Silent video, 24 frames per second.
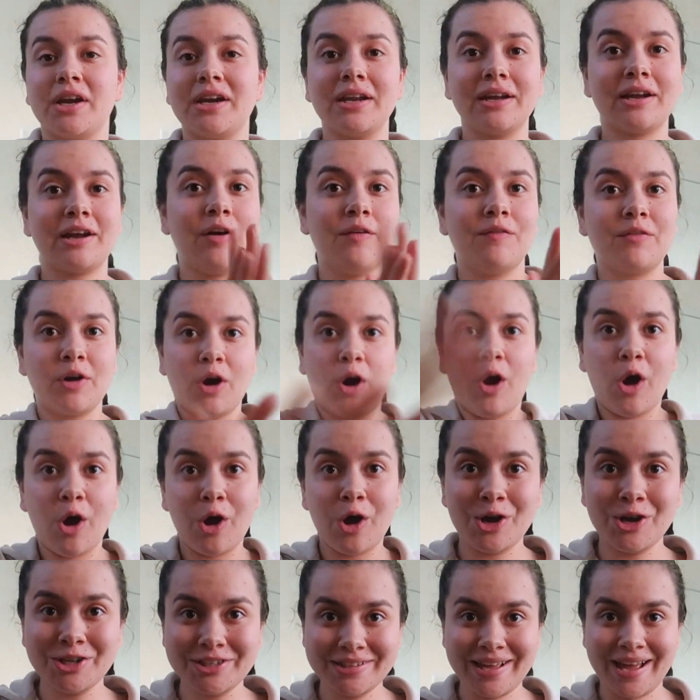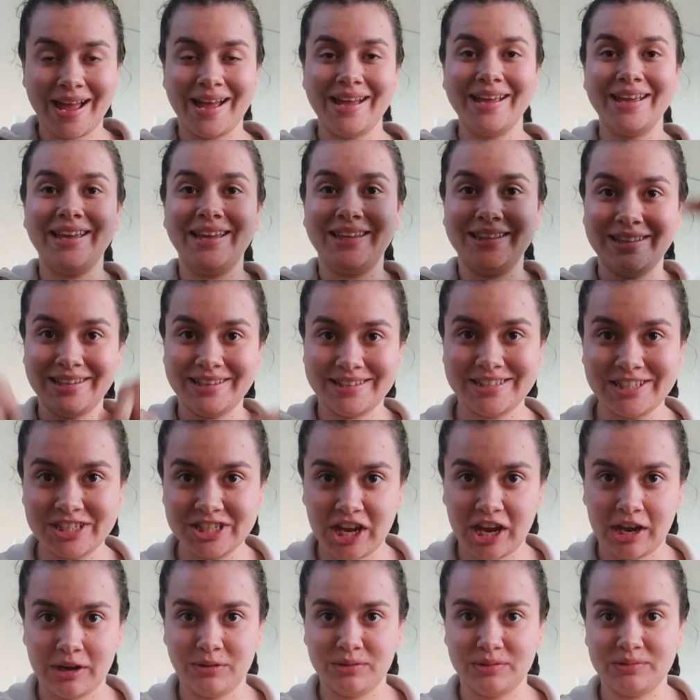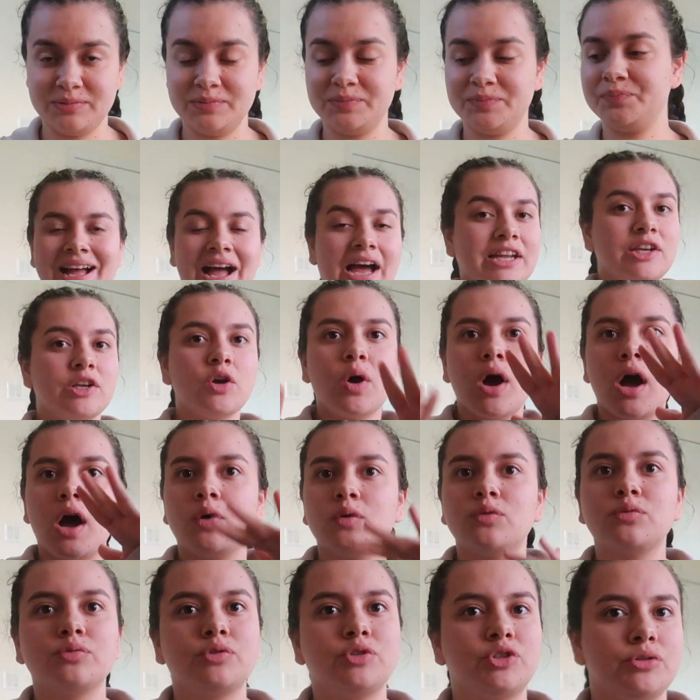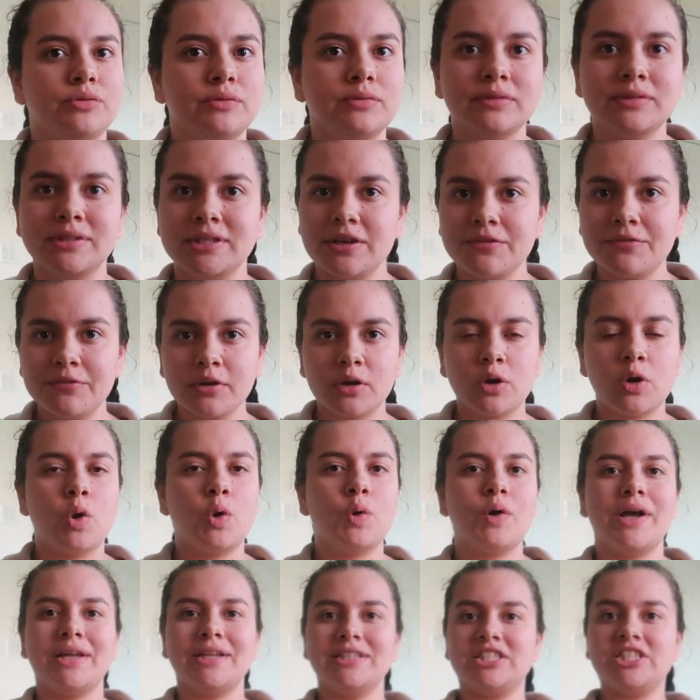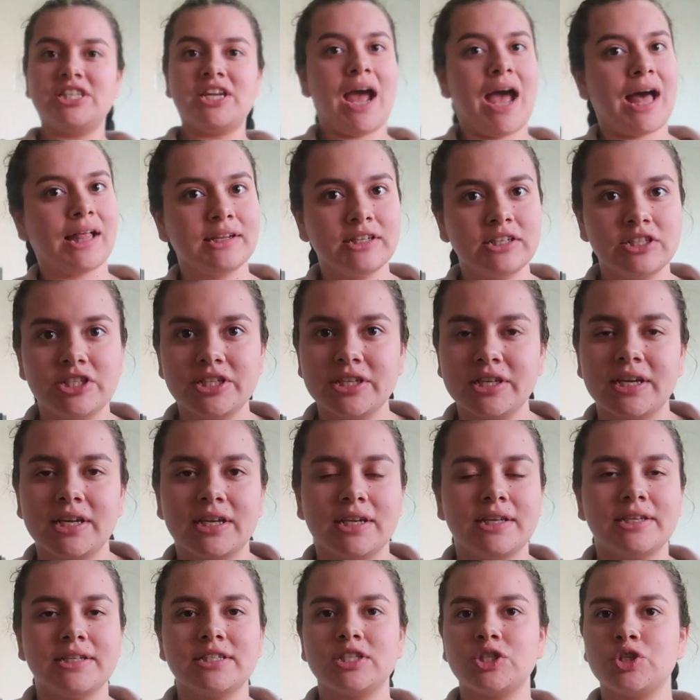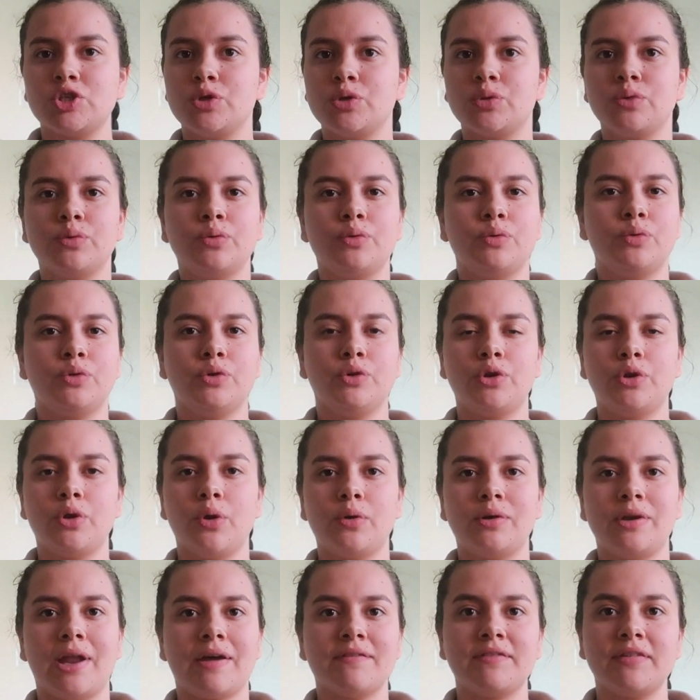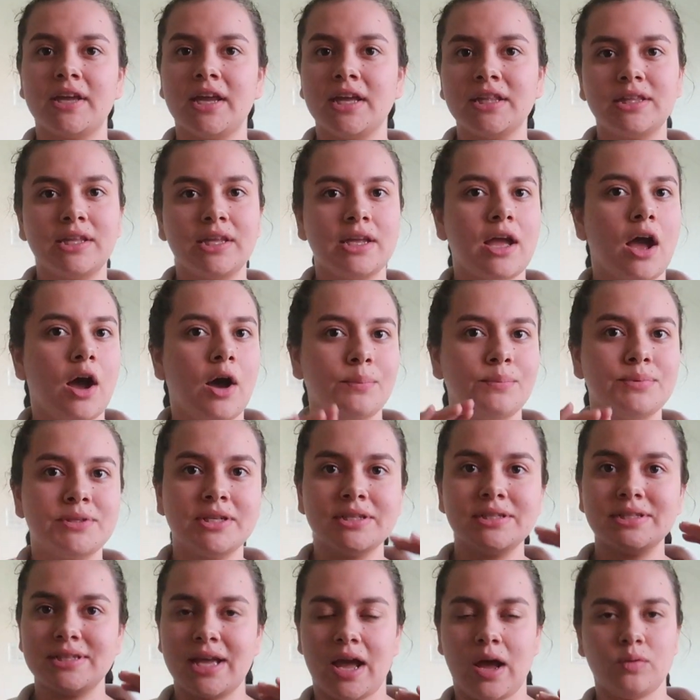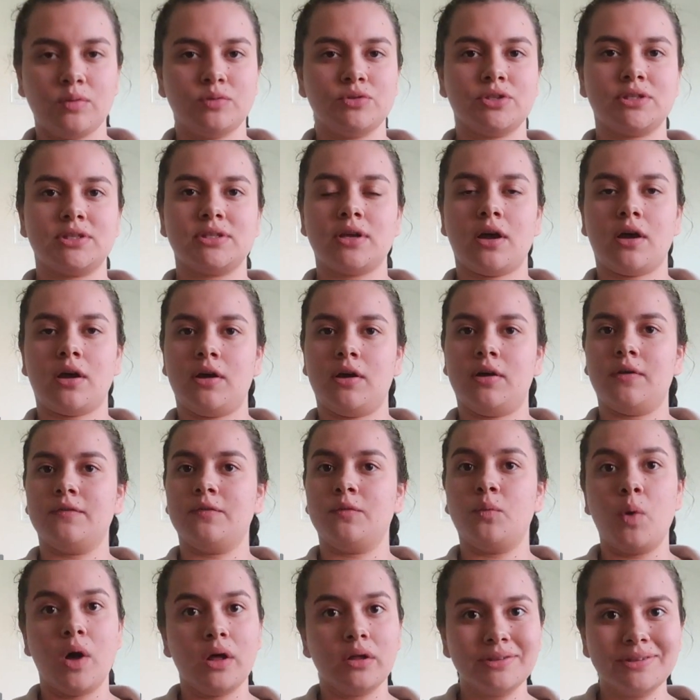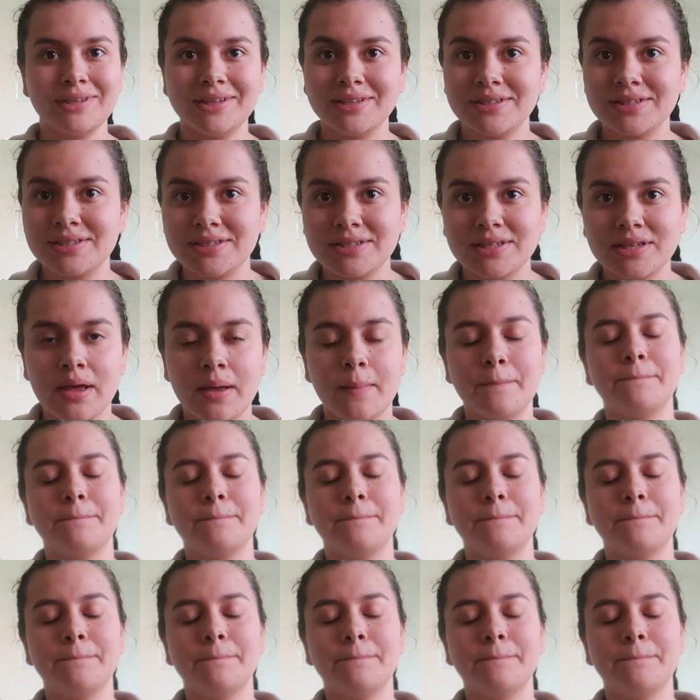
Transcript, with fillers: gonna cover all that in this channel i know how difficult and challenging it is to you know navigate the ups and downs of wellness